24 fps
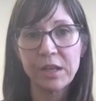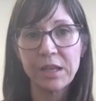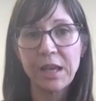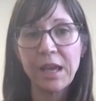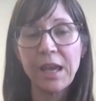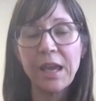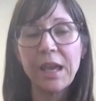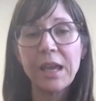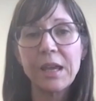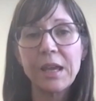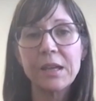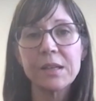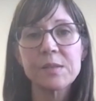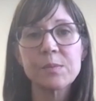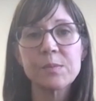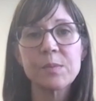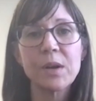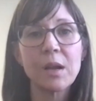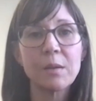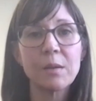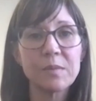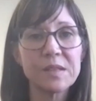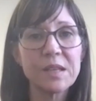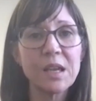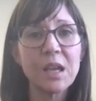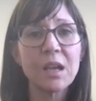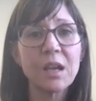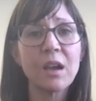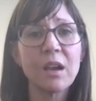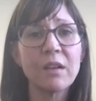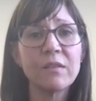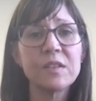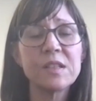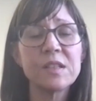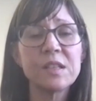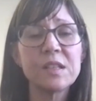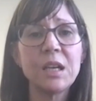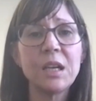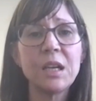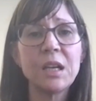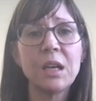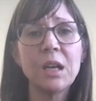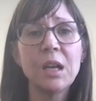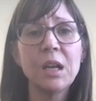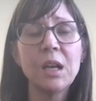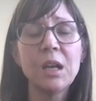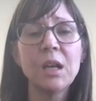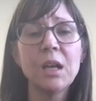case, but I'm saying I've
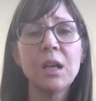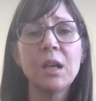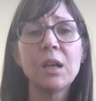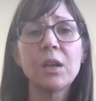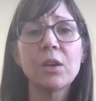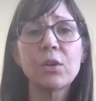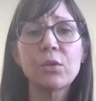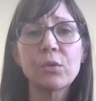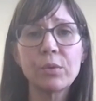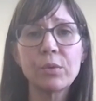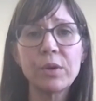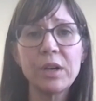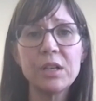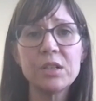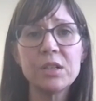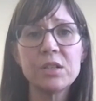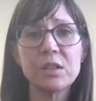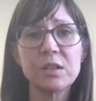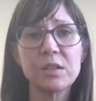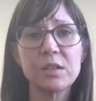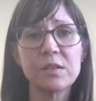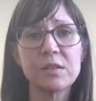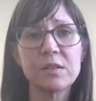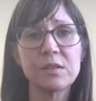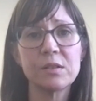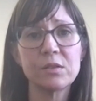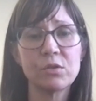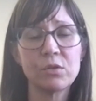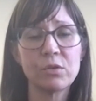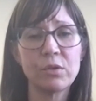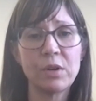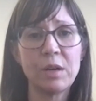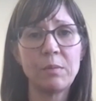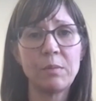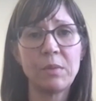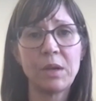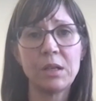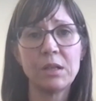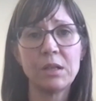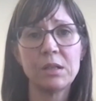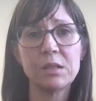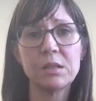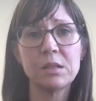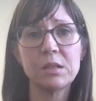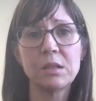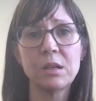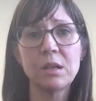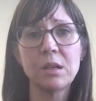seen egregious
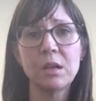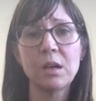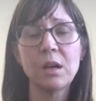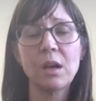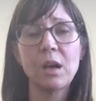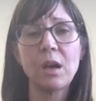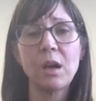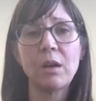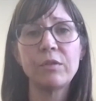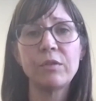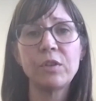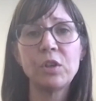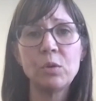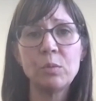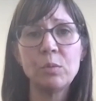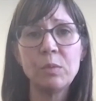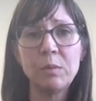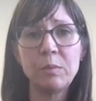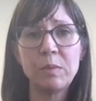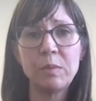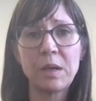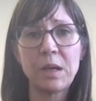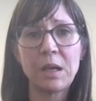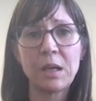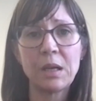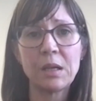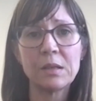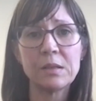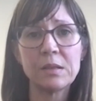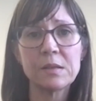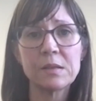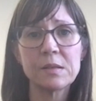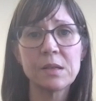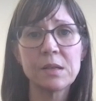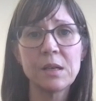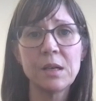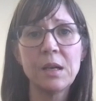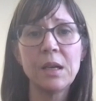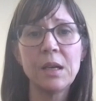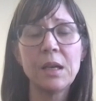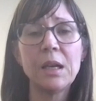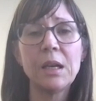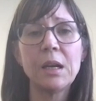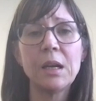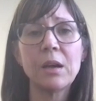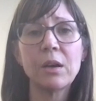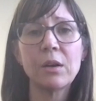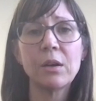treatment of human beings
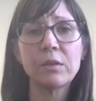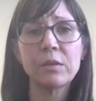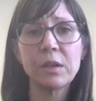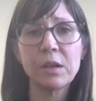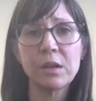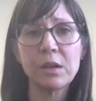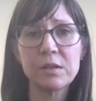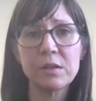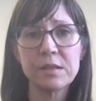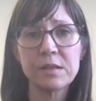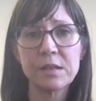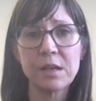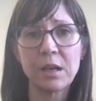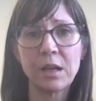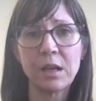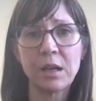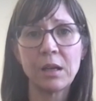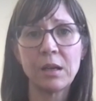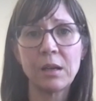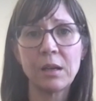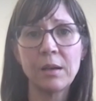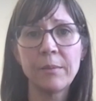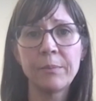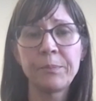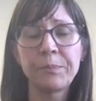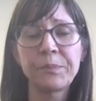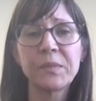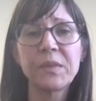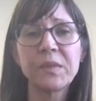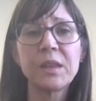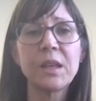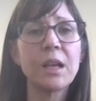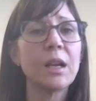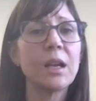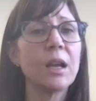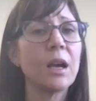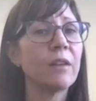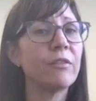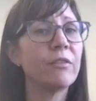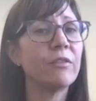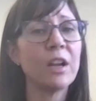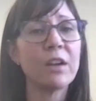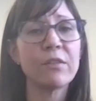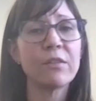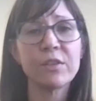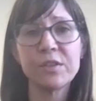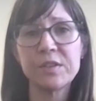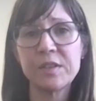in a healthcare setting that I've
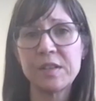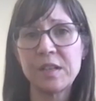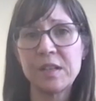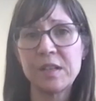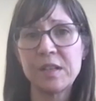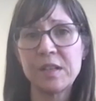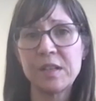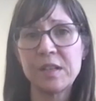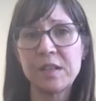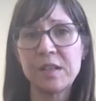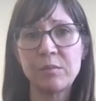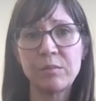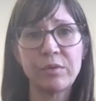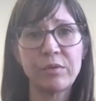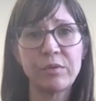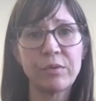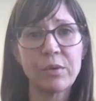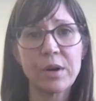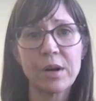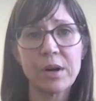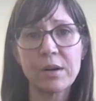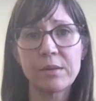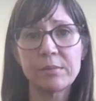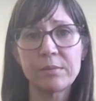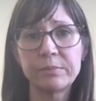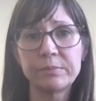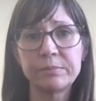never seen before.